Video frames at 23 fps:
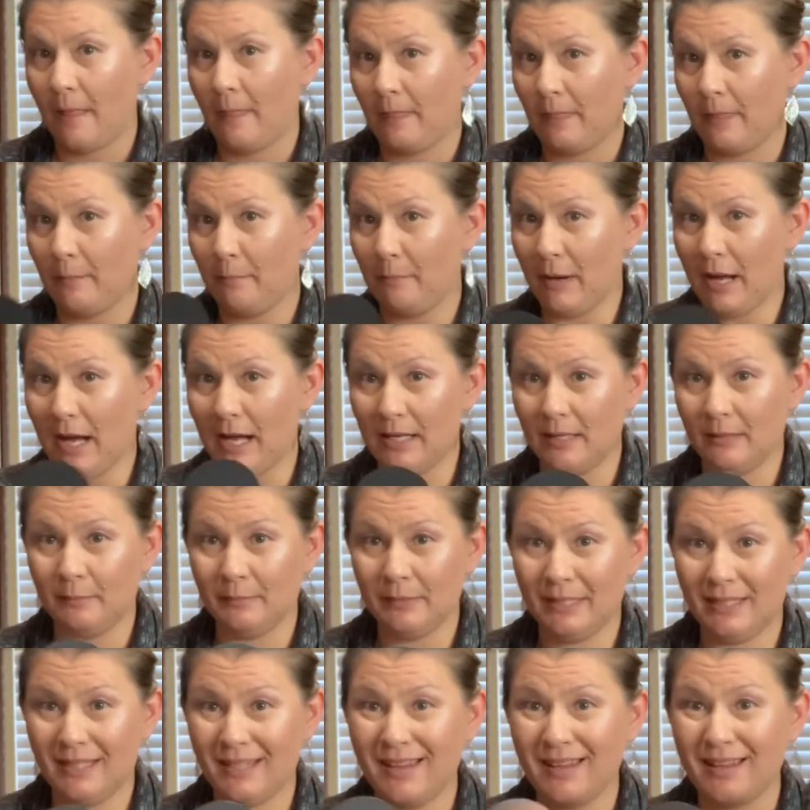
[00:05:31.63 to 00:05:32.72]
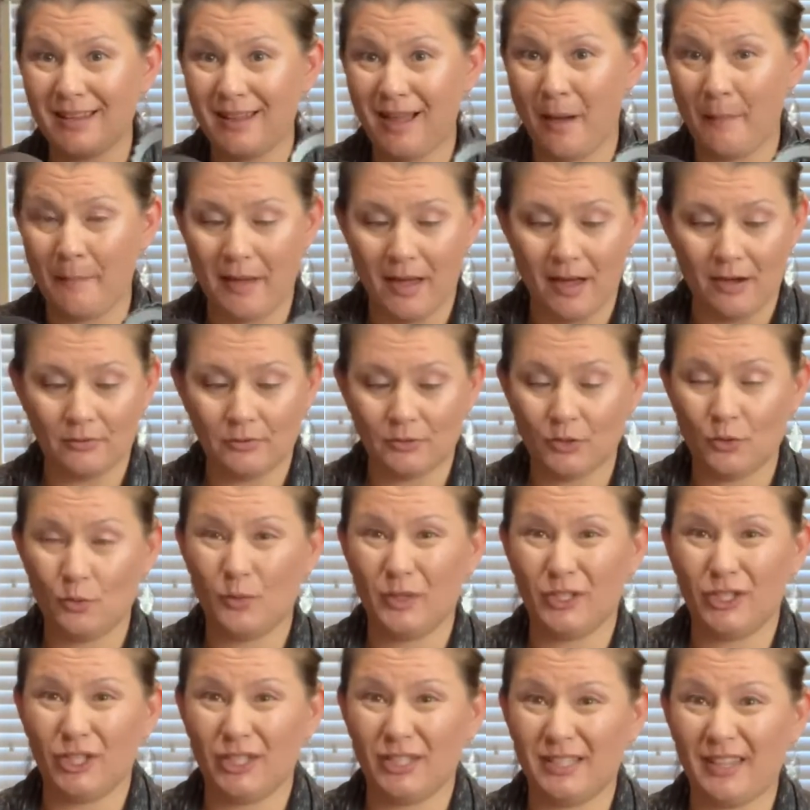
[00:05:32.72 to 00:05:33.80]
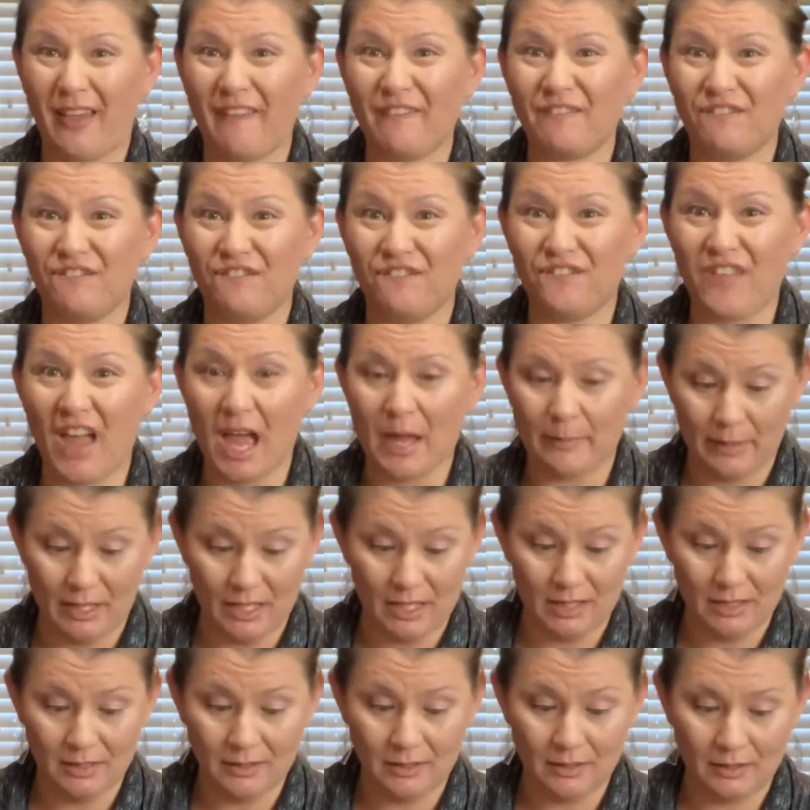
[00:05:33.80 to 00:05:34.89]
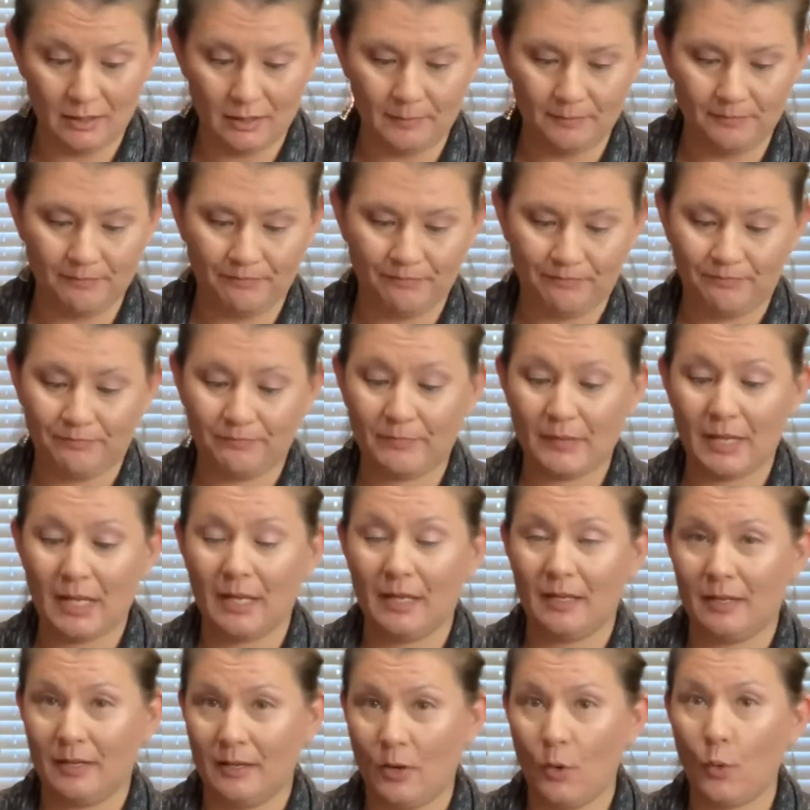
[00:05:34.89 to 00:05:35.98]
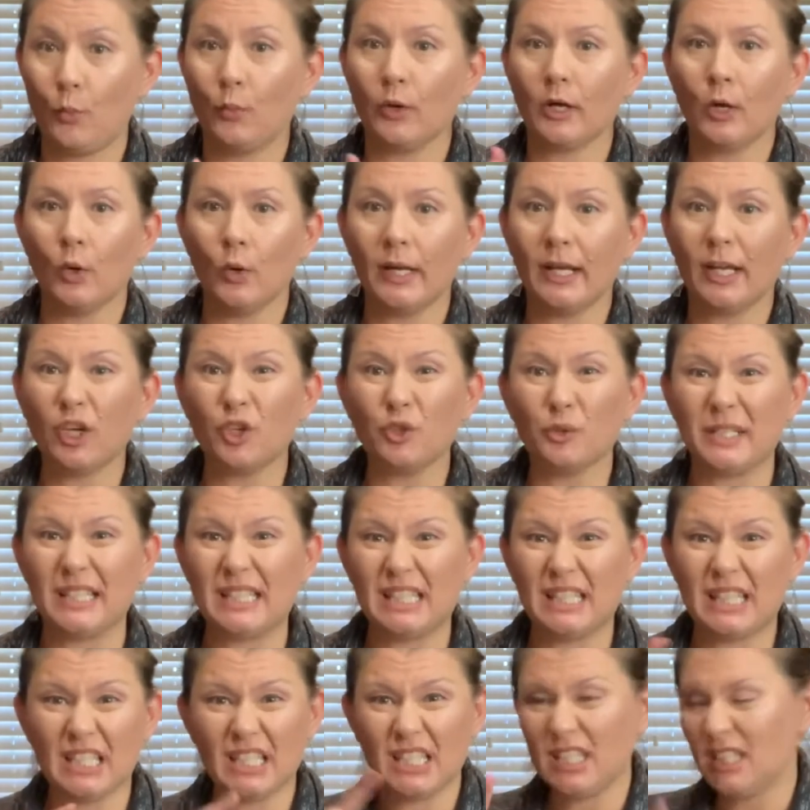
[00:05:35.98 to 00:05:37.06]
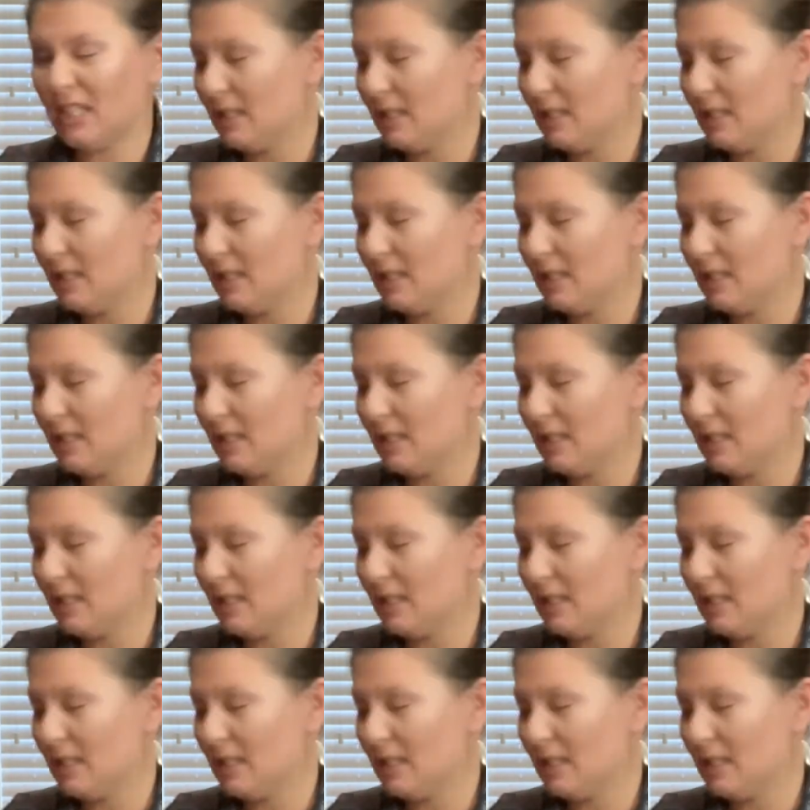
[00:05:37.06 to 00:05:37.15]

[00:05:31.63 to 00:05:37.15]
The bottoms come out, which is fabulous. We're going to grease these.